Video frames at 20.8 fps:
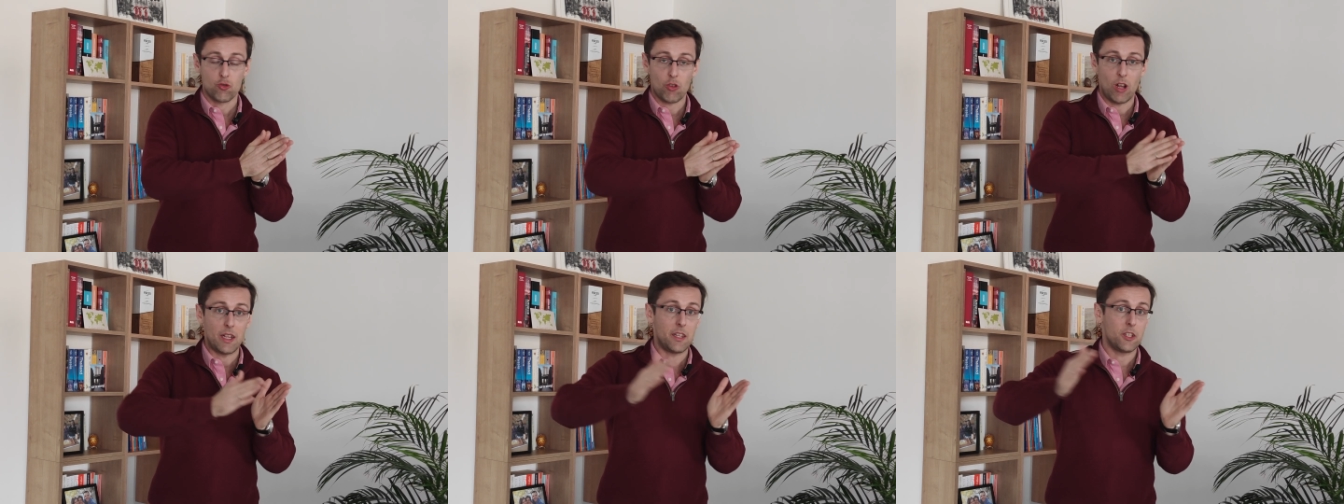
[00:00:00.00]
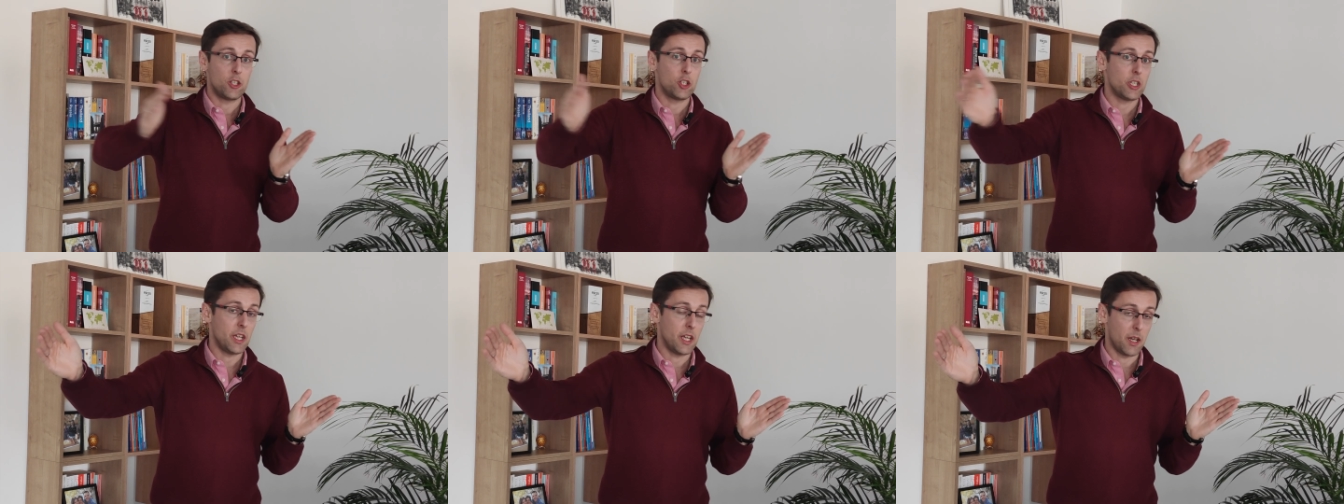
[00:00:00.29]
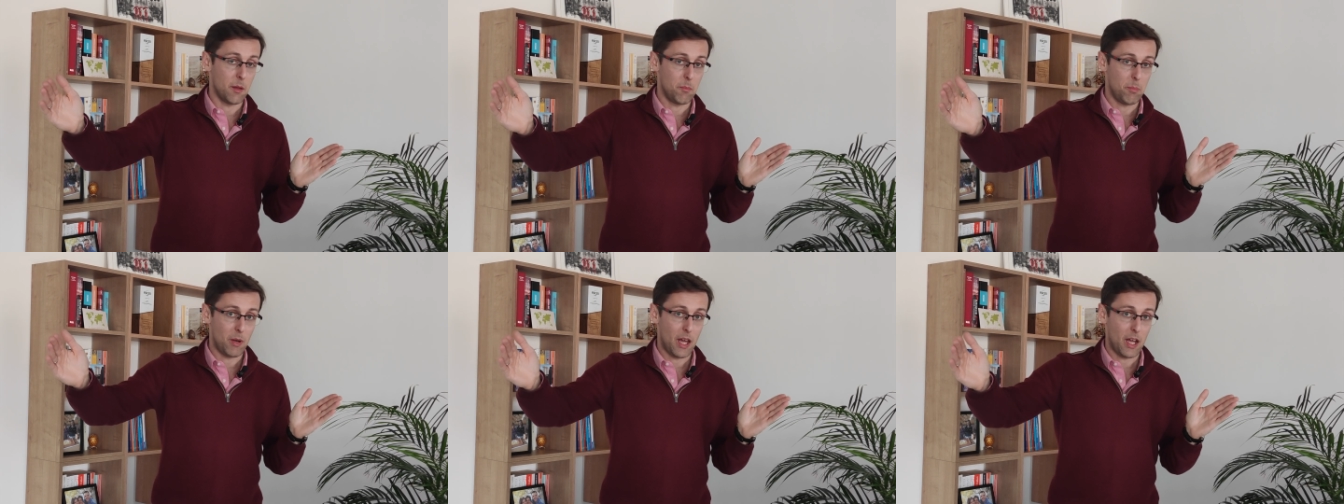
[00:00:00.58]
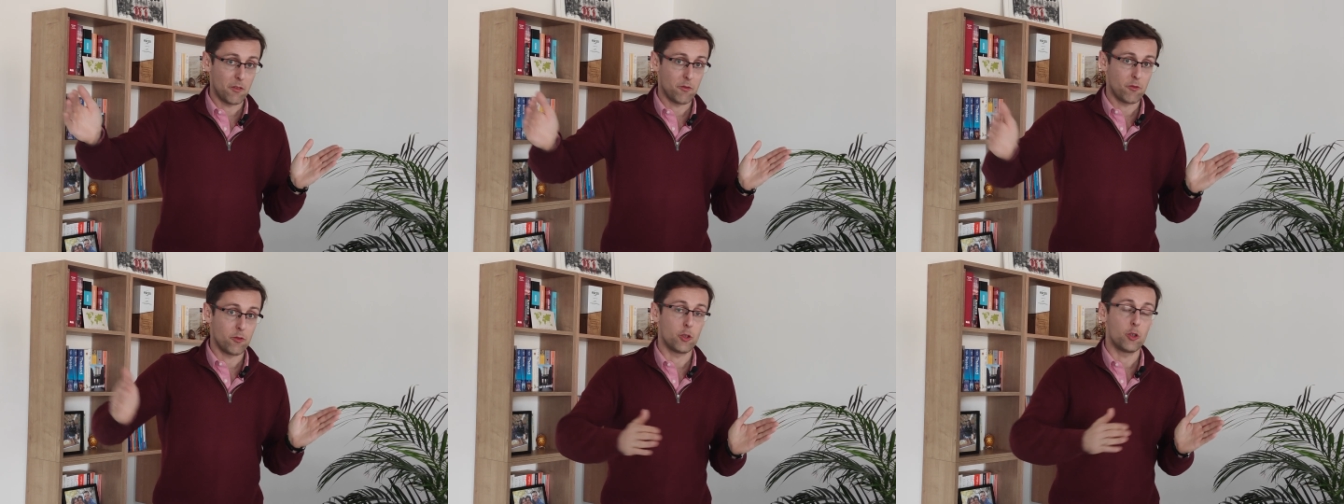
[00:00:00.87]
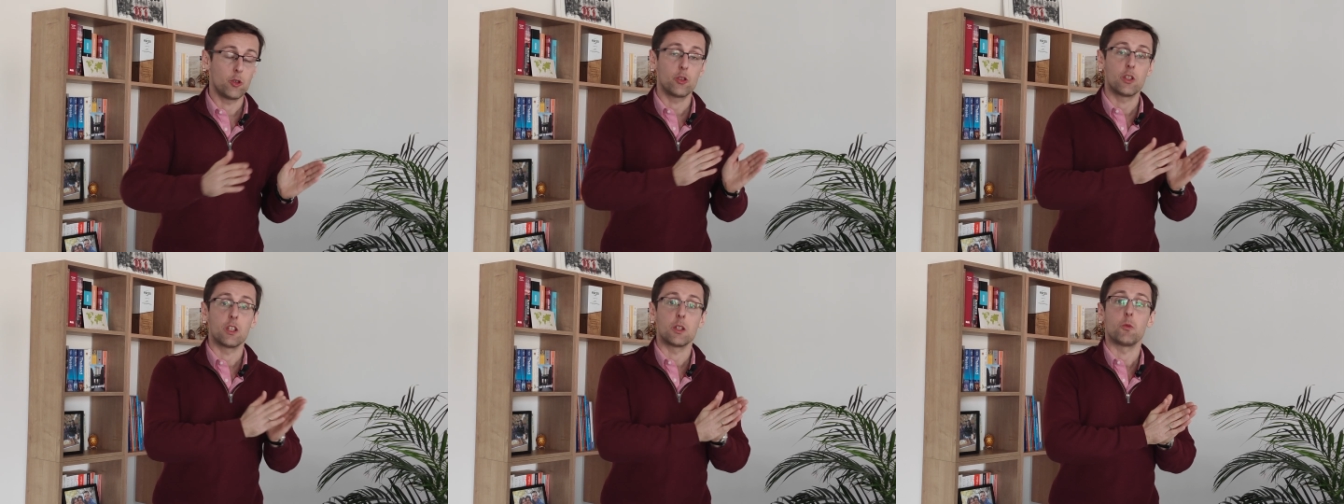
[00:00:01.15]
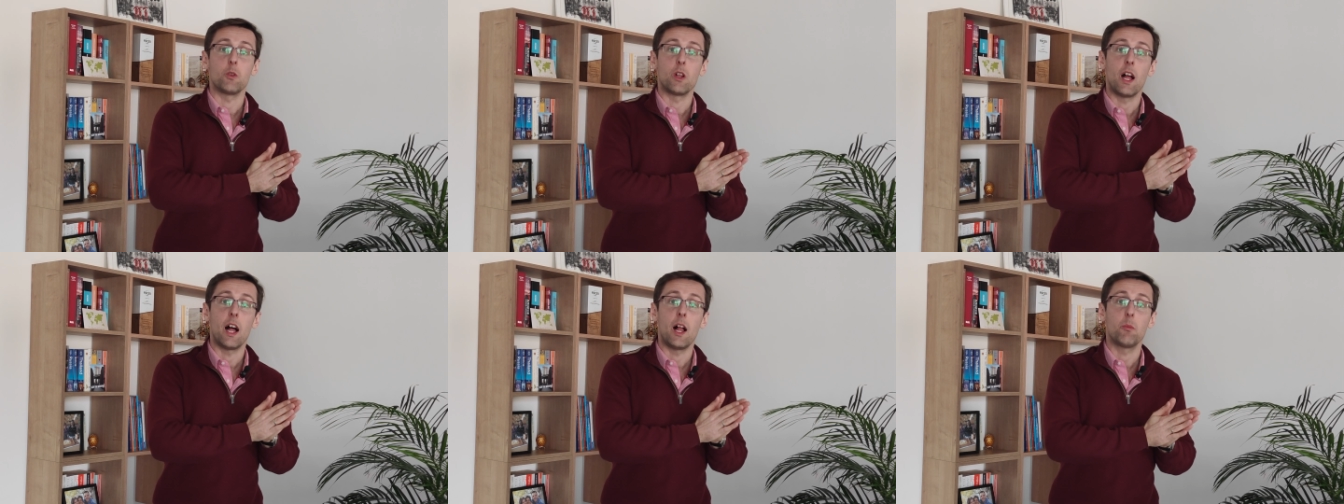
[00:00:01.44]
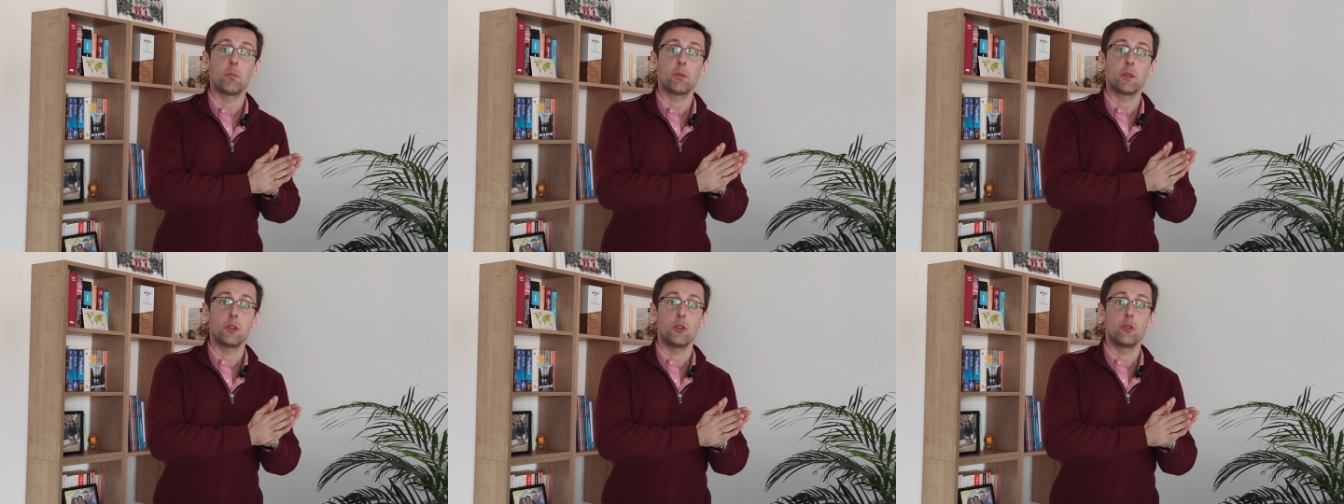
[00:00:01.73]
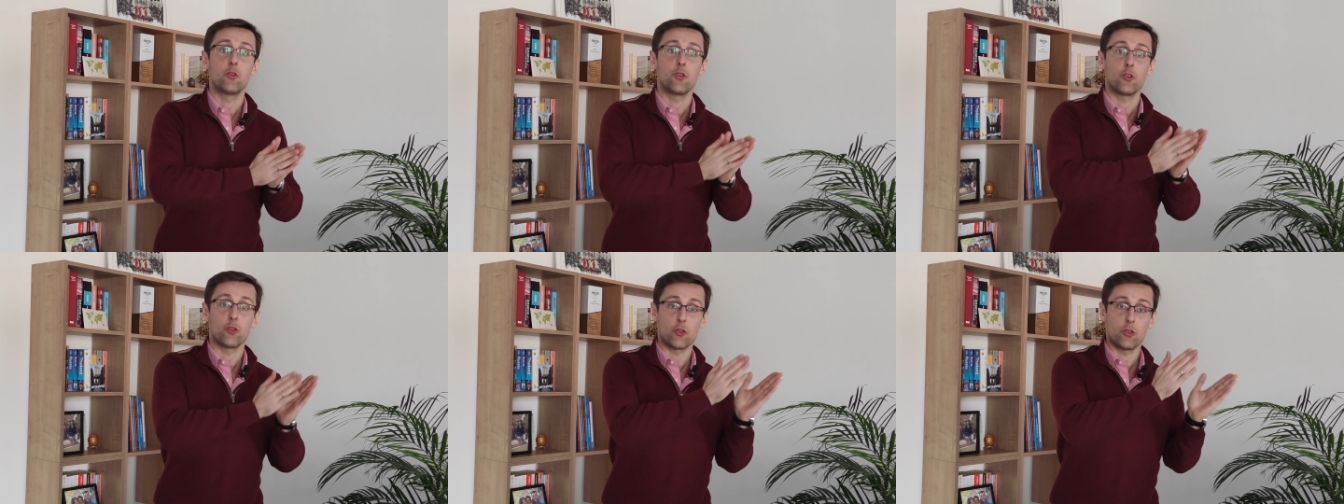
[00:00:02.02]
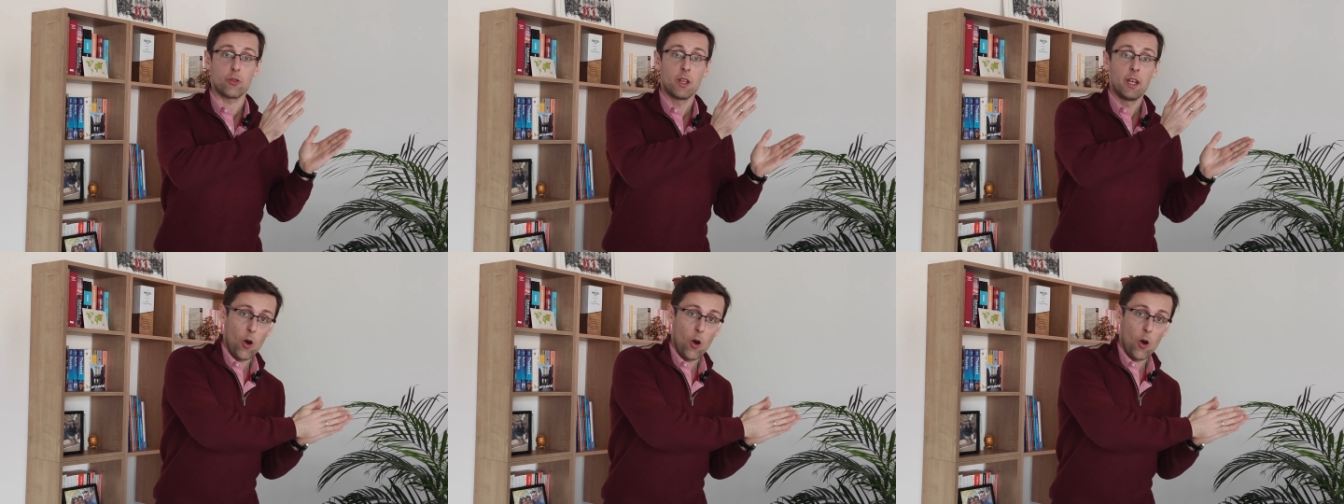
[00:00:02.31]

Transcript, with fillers: strategy and a plan for you that will help you to